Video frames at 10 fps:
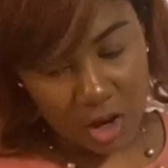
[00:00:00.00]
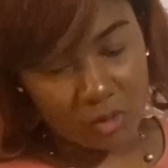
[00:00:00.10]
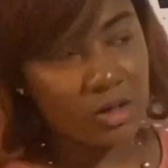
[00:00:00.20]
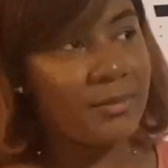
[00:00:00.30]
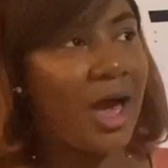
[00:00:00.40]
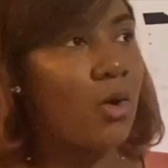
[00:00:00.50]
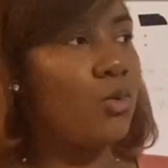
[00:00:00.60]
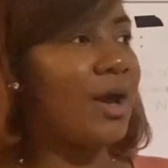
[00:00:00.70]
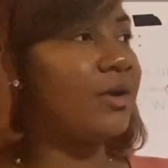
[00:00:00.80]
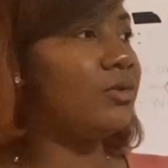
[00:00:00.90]
What about
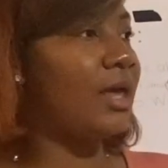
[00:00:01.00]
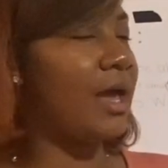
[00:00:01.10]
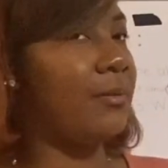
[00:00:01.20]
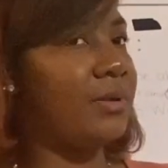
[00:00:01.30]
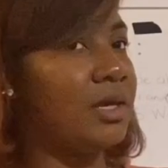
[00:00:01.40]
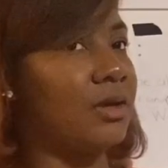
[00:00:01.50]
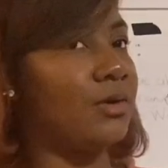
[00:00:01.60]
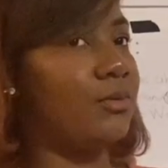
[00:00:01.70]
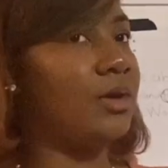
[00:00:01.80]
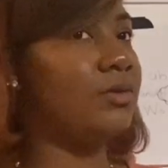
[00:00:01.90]
where do they
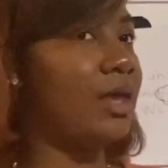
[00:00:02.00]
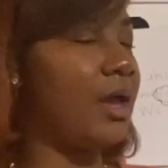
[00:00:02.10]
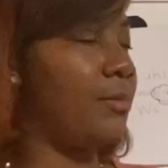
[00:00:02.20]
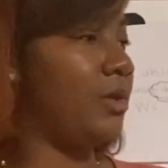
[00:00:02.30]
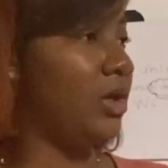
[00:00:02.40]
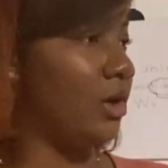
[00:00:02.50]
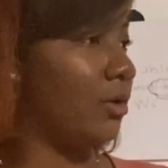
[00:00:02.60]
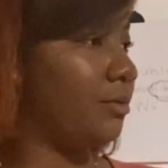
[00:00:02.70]
appear? Where do they appear?